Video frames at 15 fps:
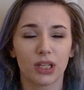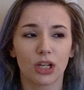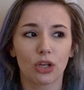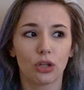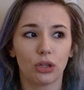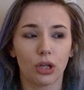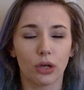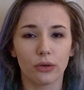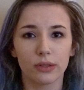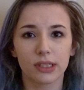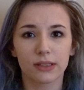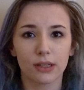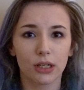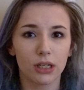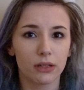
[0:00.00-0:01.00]

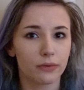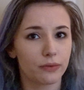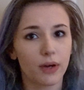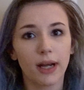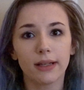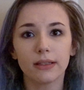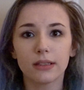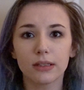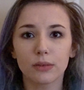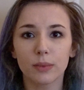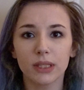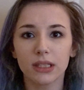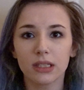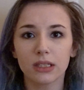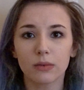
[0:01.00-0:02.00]
closer friends
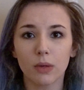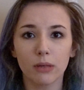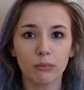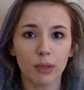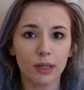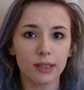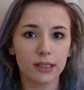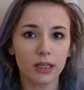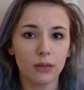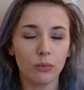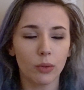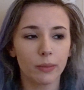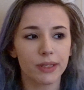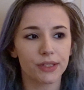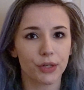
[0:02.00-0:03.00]
with this one person
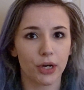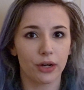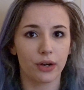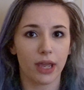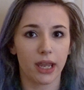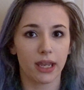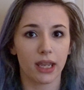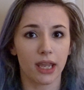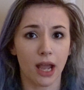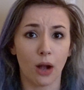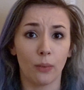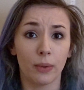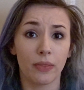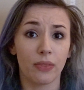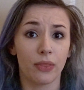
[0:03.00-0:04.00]
when we started hanging
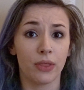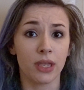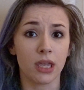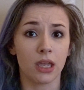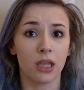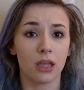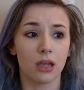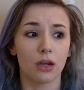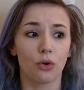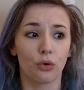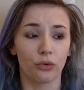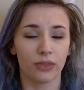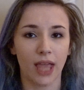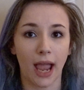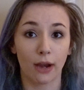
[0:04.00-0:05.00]
out with
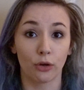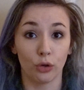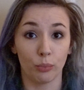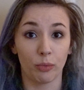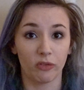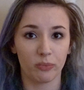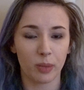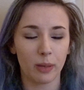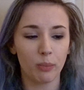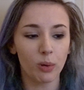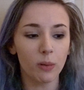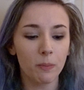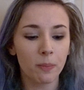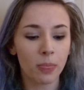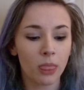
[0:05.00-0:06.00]
that group of
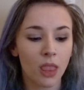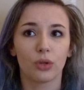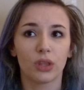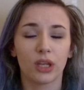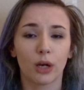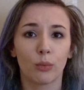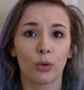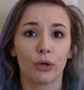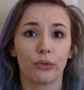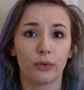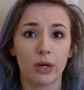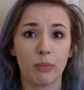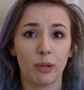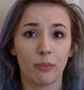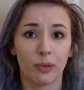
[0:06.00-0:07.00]
people. There were
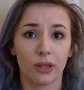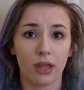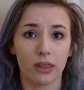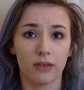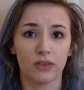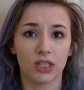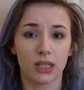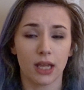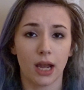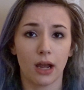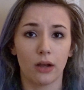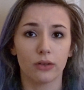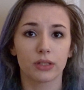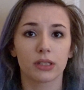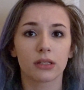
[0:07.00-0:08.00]
3 people that lived in the
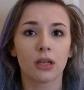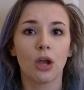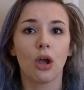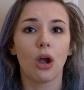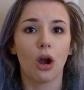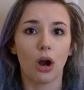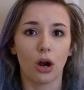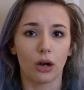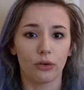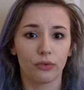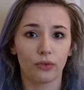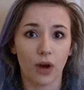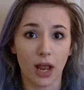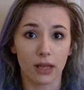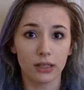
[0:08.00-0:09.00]
house. Our
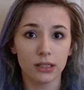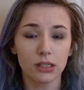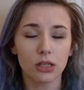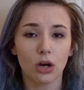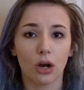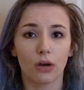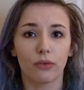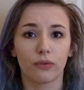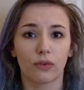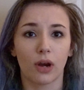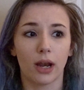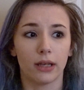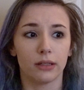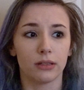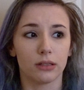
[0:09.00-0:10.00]

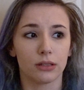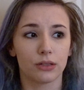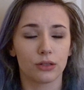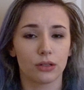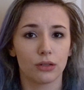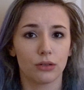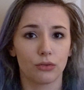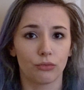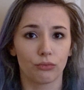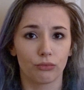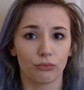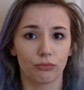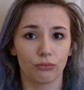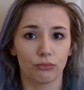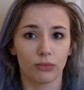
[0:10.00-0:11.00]
friend's
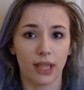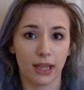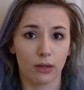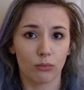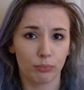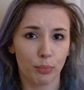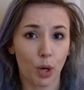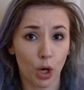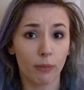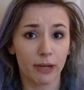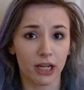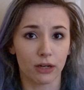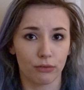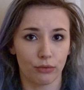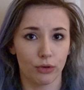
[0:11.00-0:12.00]
like
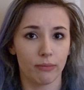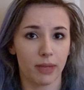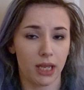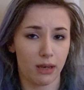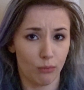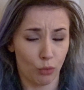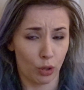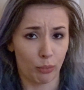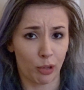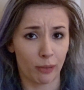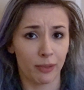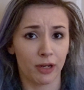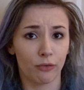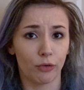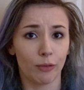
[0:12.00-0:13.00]
more
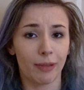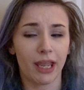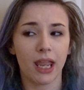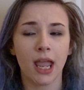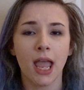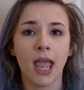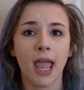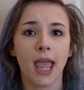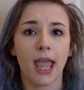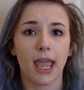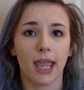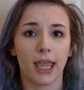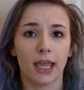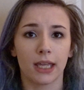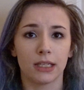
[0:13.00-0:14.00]
permanent roommate,
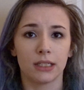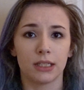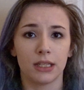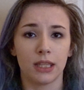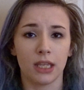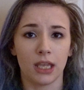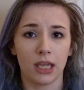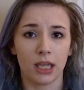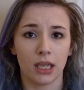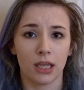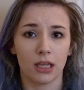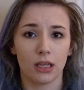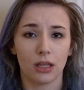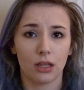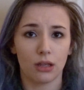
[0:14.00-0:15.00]
and
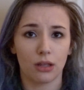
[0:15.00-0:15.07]
the